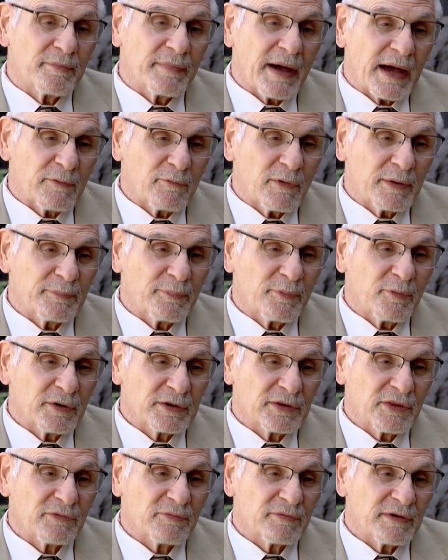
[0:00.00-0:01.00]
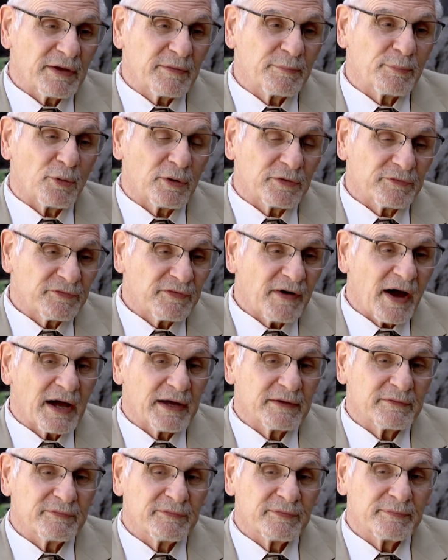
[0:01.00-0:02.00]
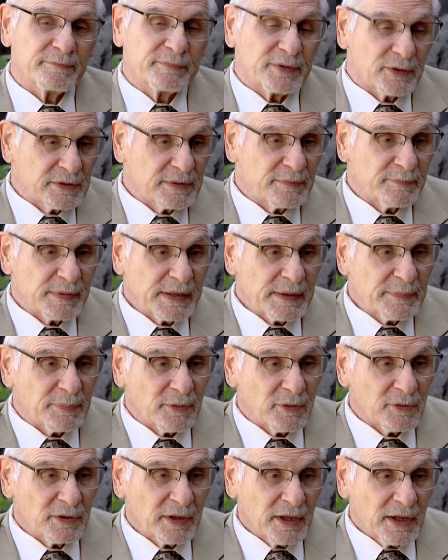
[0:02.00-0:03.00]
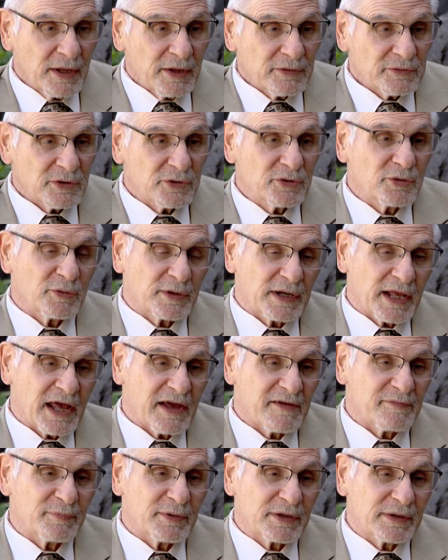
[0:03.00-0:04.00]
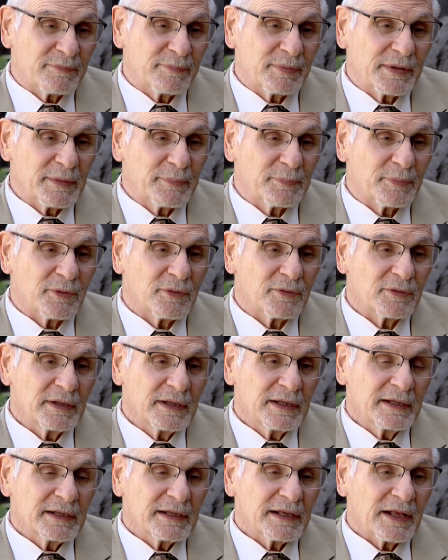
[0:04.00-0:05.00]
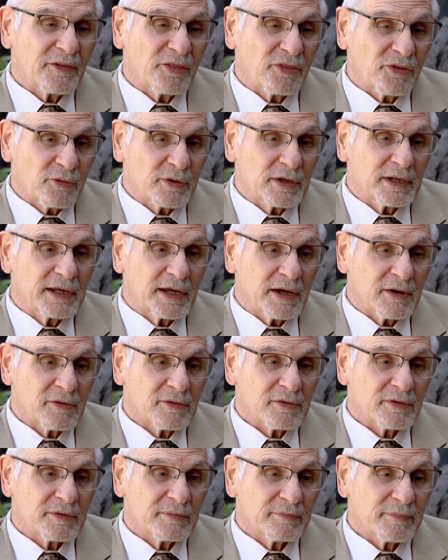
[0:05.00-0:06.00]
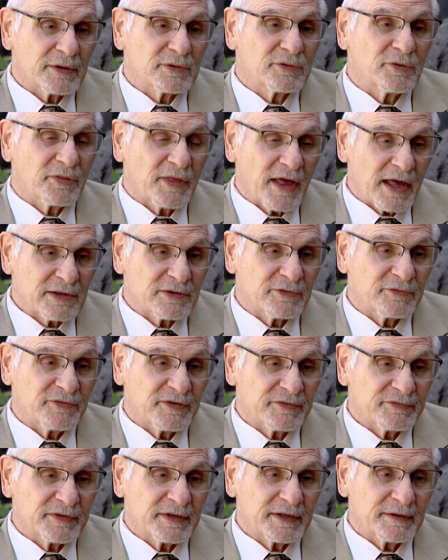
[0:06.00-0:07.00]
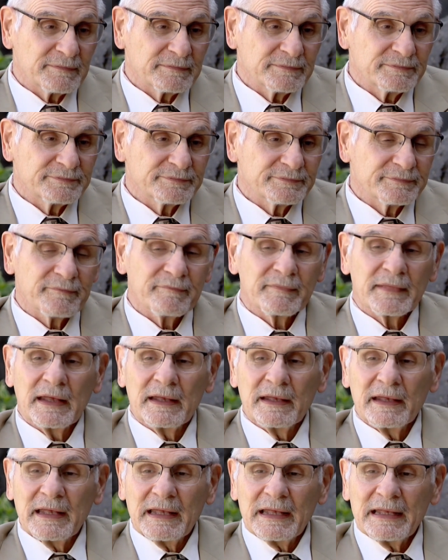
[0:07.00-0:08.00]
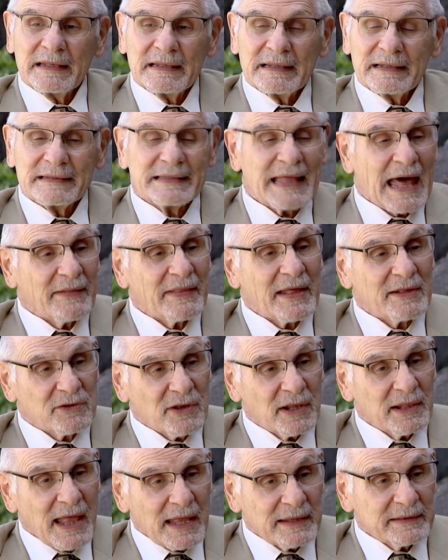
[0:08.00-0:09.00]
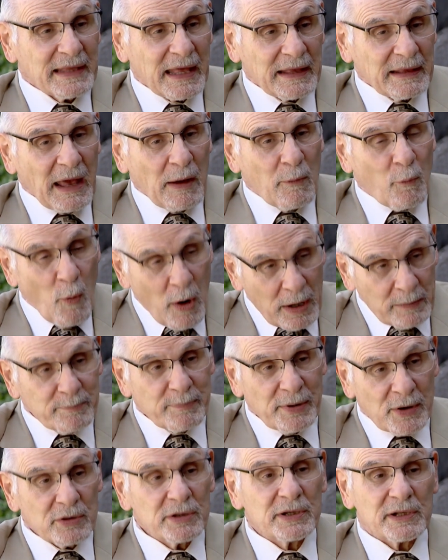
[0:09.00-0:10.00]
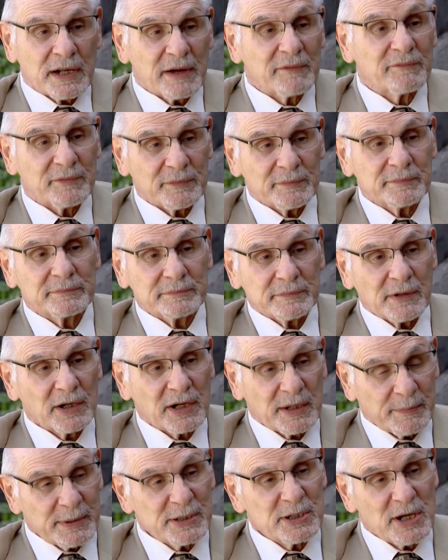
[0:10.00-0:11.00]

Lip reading: about 1.3 billion people to 2.5 billion people in 30 years by 2050. Now, that's a lot, and 1 billion of them are going to be